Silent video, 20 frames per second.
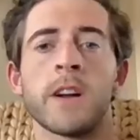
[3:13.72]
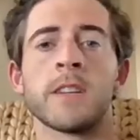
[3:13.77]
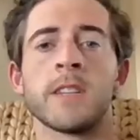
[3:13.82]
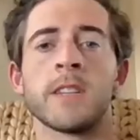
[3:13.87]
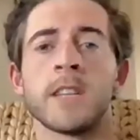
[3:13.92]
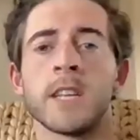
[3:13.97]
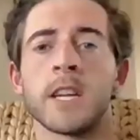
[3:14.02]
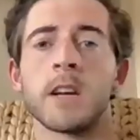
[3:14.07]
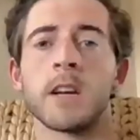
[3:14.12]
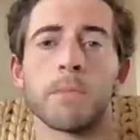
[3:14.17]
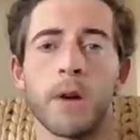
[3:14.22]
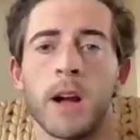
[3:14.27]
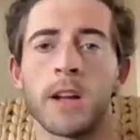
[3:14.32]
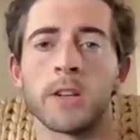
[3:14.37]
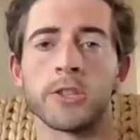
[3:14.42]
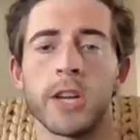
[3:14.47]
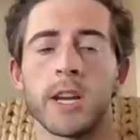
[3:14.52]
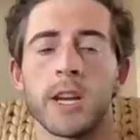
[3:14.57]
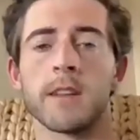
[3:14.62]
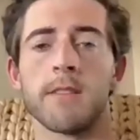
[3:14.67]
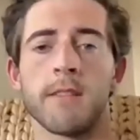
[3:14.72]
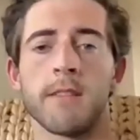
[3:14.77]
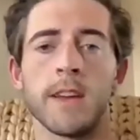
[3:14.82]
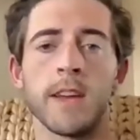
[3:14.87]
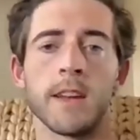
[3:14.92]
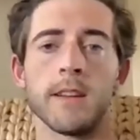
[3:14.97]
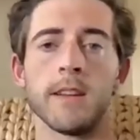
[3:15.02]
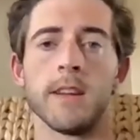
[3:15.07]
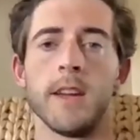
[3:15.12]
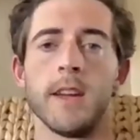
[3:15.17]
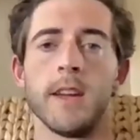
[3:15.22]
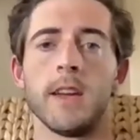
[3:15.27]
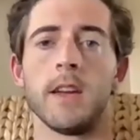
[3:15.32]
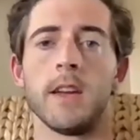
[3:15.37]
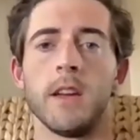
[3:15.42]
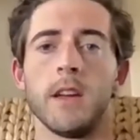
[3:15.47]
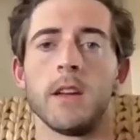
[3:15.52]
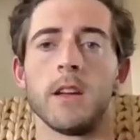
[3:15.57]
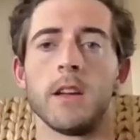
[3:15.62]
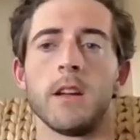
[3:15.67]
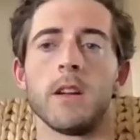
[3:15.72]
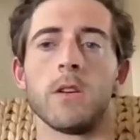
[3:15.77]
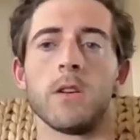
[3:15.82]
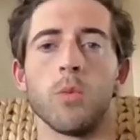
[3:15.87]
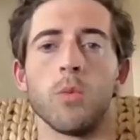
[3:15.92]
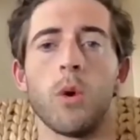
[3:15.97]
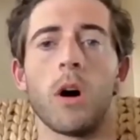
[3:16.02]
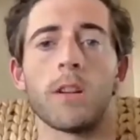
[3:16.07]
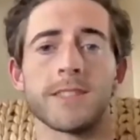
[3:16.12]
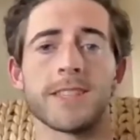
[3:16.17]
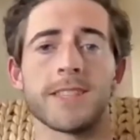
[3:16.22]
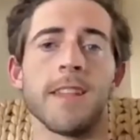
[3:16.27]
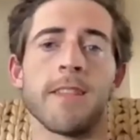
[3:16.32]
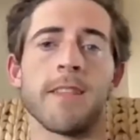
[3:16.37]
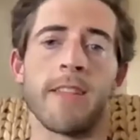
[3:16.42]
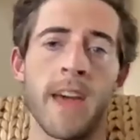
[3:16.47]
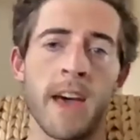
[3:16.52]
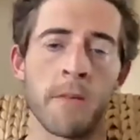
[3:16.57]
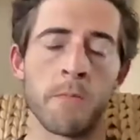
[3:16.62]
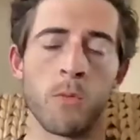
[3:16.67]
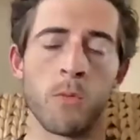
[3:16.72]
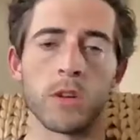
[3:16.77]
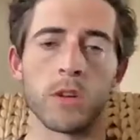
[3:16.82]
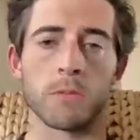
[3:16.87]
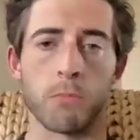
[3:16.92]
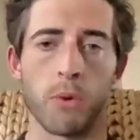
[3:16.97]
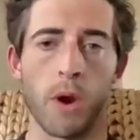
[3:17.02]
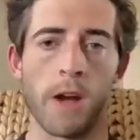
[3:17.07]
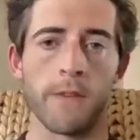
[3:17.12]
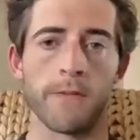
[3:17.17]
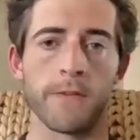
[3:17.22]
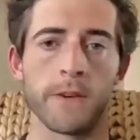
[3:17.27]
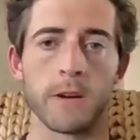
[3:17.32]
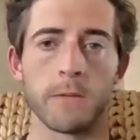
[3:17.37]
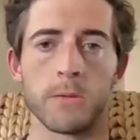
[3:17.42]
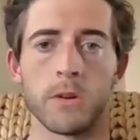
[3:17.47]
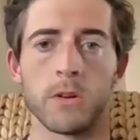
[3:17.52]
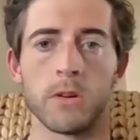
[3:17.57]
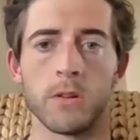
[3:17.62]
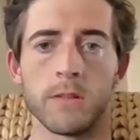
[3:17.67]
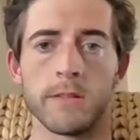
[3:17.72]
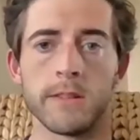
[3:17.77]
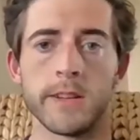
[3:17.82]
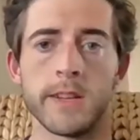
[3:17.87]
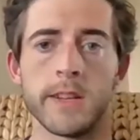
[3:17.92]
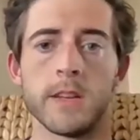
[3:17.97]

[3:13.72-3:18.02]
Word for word: funding a project that, while to them was profitable,